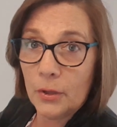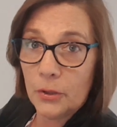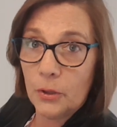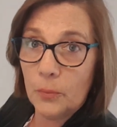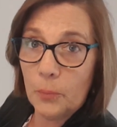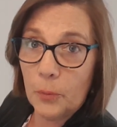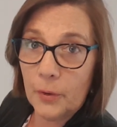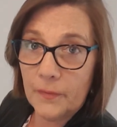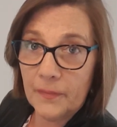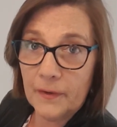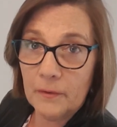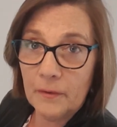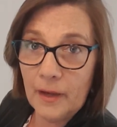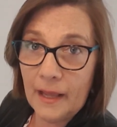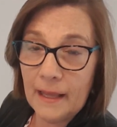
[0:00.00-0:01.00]
You put
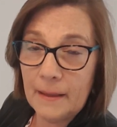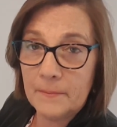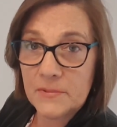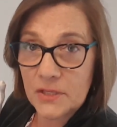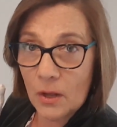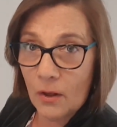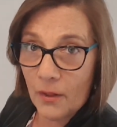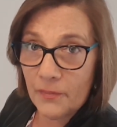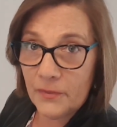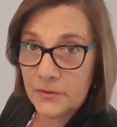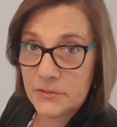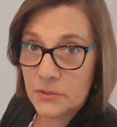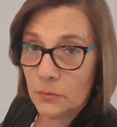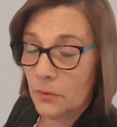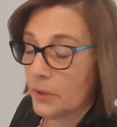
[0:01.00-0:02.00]
their names on the
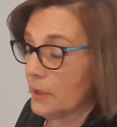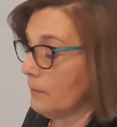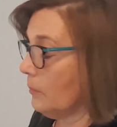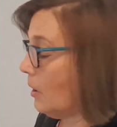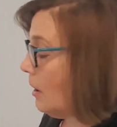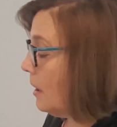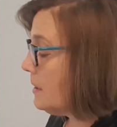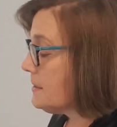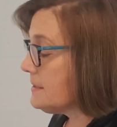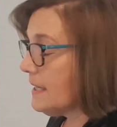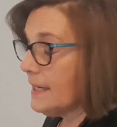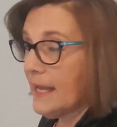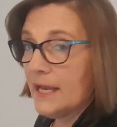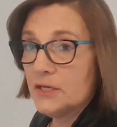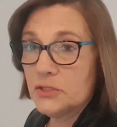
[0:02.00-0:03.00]
sorting box,
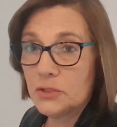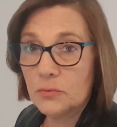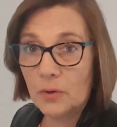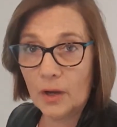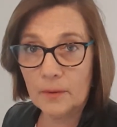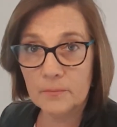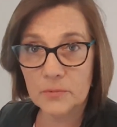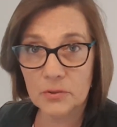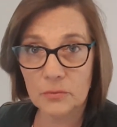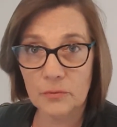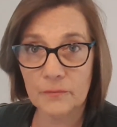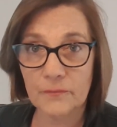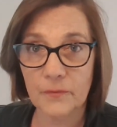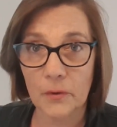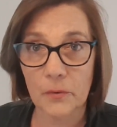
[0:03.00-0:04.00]
and as you come to
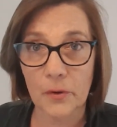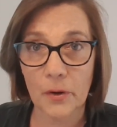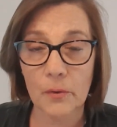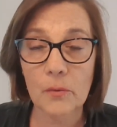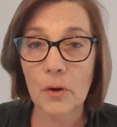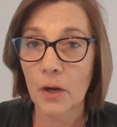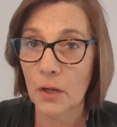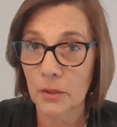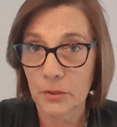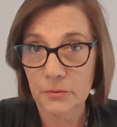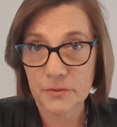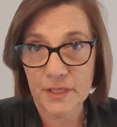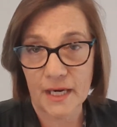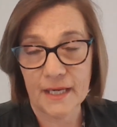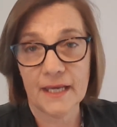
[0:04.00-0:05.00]
a photo, you
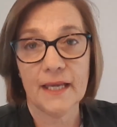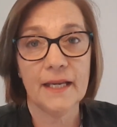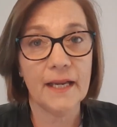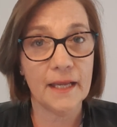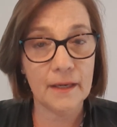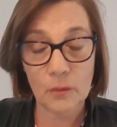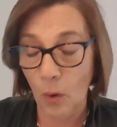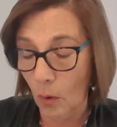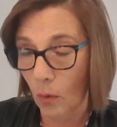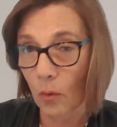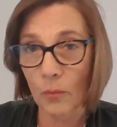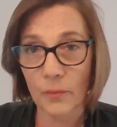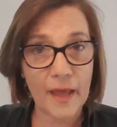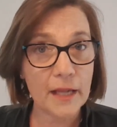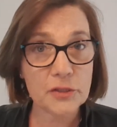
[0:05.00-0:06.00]
take it and,
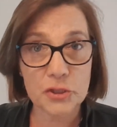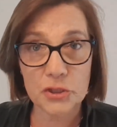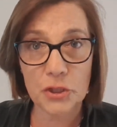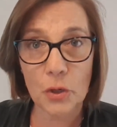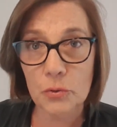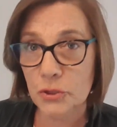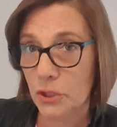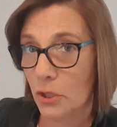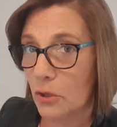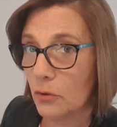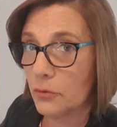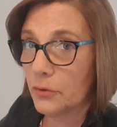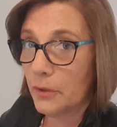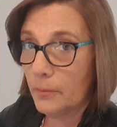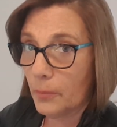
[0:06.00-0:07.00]
oh, that's
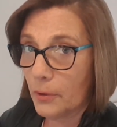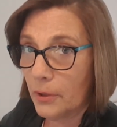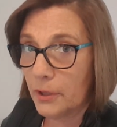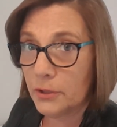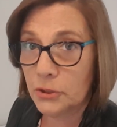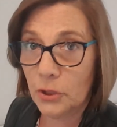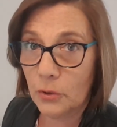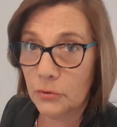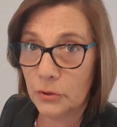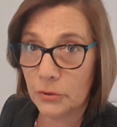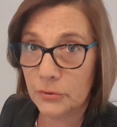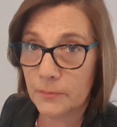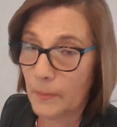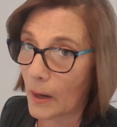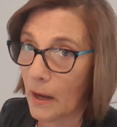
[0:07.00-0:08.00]
JoJo. You put it in
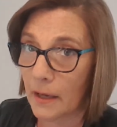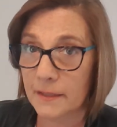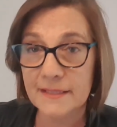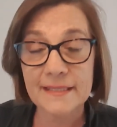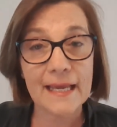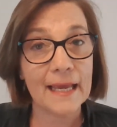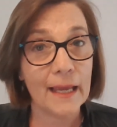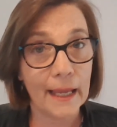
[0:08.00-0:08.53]
JoJo's box.